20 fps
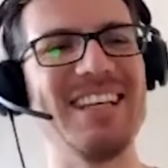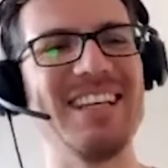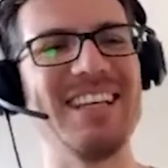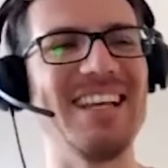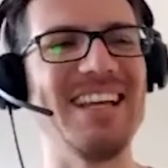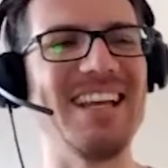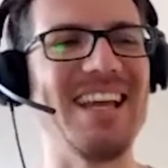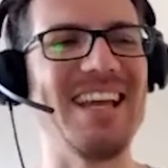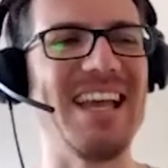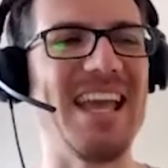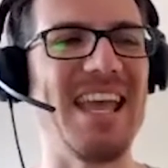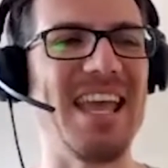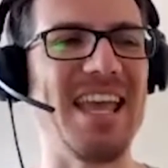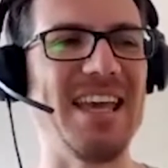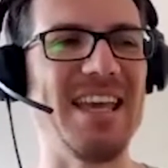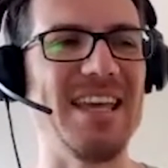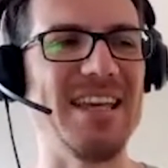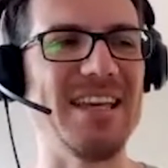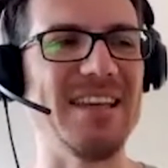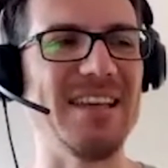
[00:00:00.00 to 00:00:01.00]

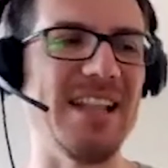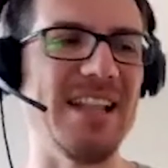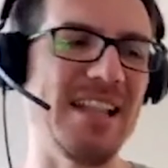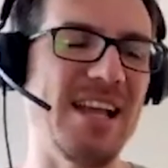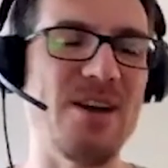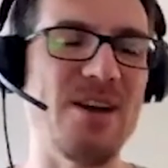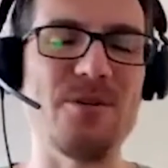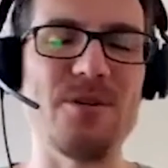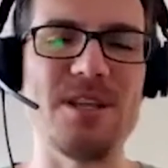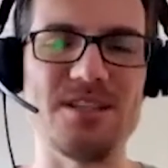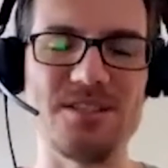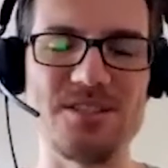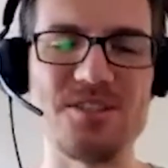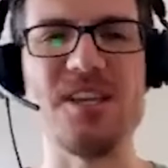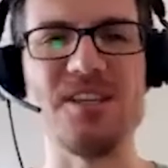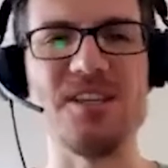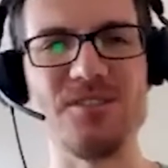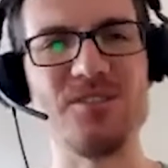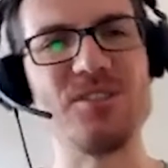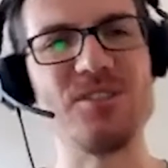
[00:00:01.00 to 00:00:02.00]
And now it's
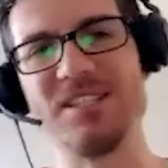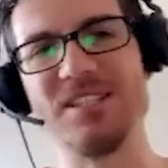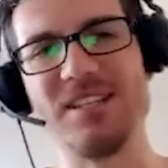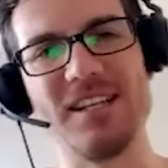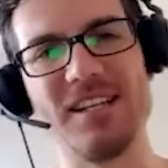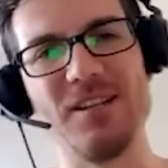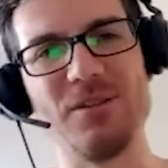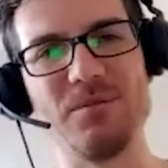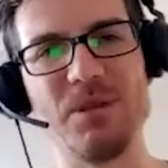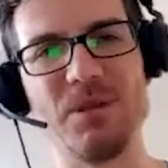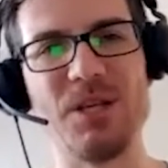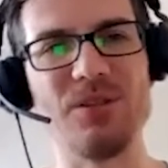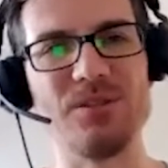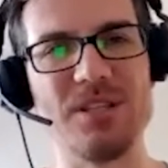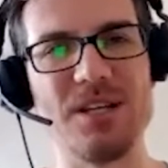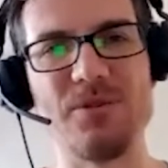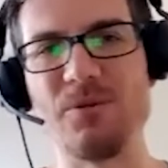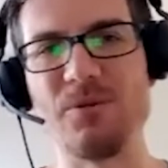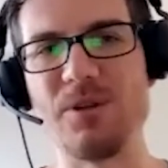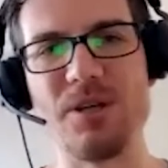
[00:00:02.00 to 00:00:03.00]
changing a lot, because
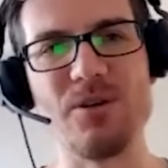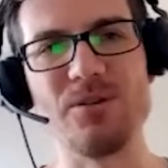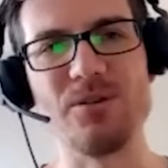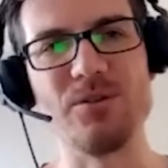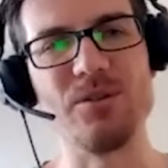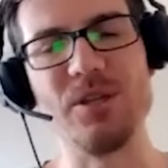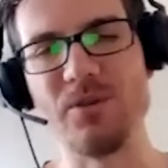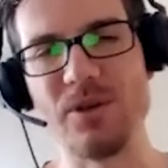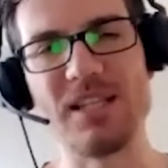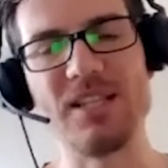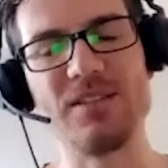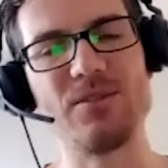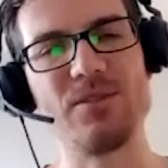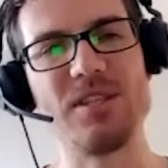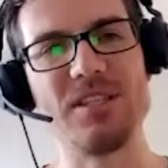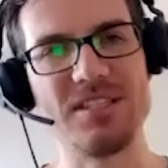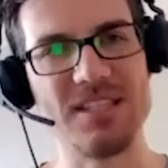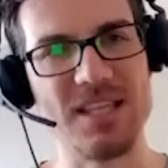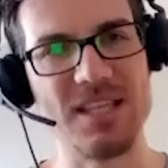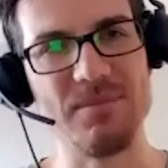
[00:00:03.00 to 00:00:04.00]
now we go directly to
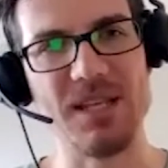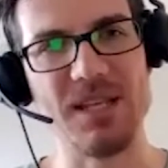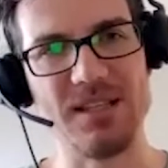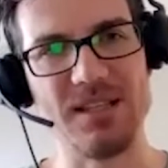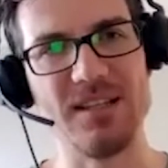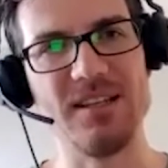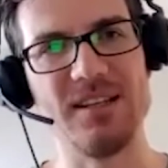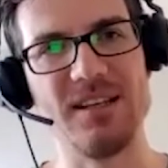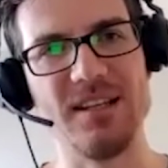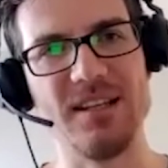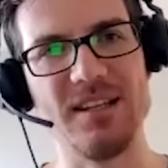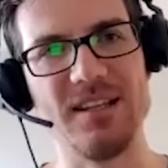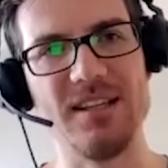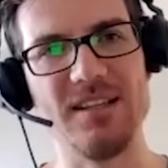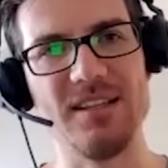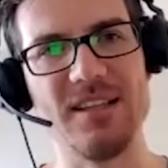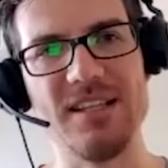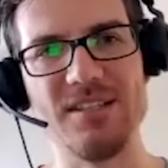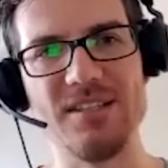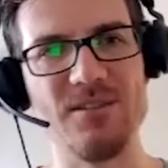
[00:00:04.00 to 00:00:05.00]
the same data, and
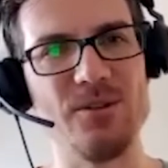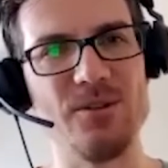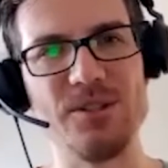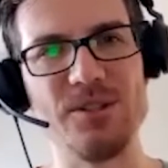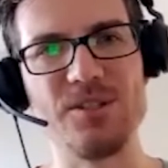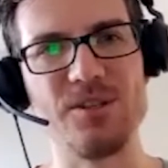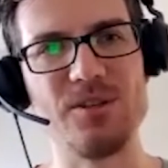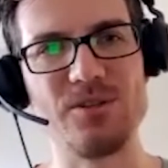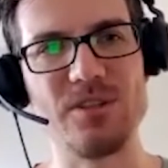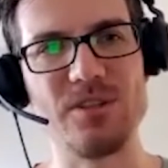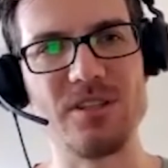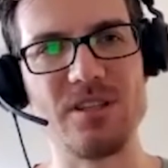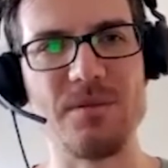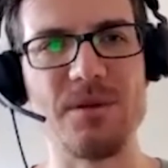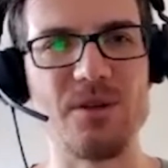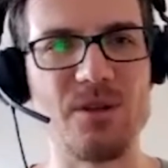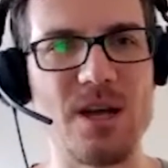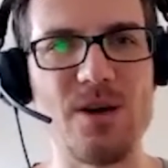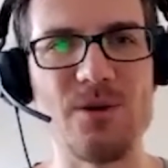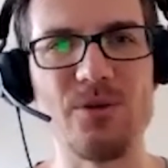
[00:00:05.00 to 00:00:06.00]
there is no discussions
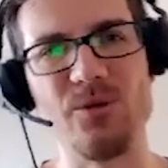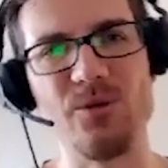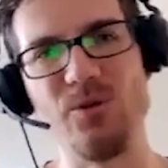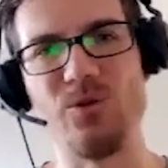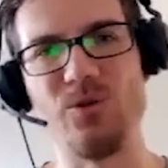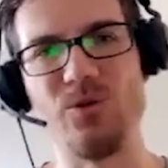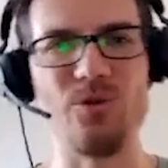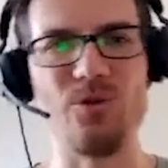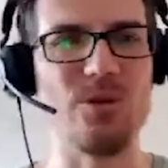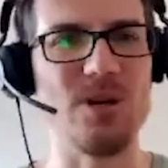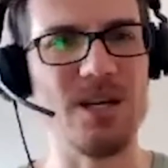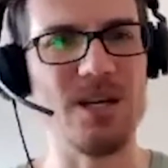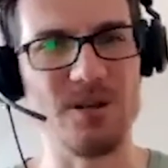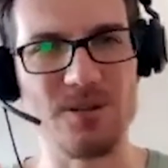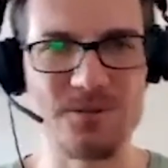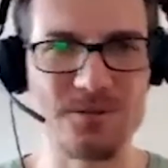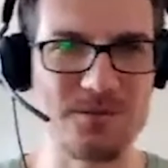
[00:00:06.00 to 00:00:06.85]
about how you are